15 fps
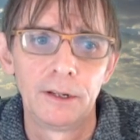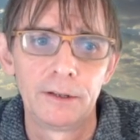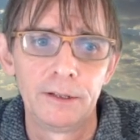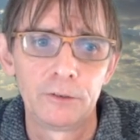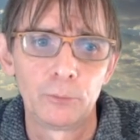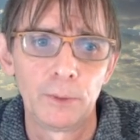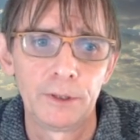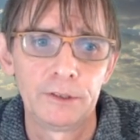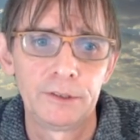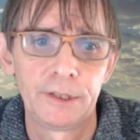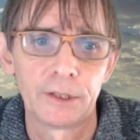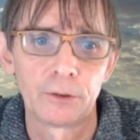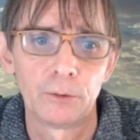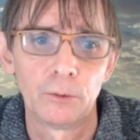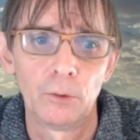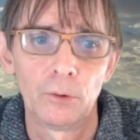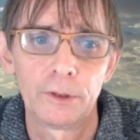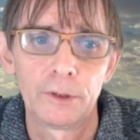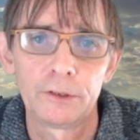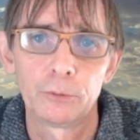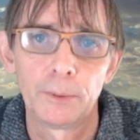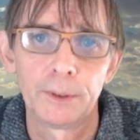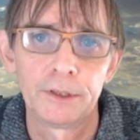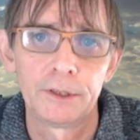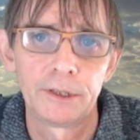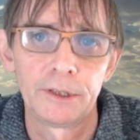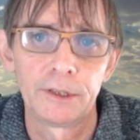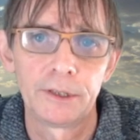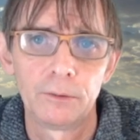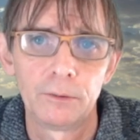this one is 0 or this one is
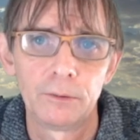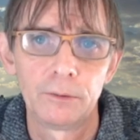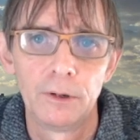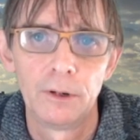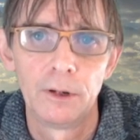0.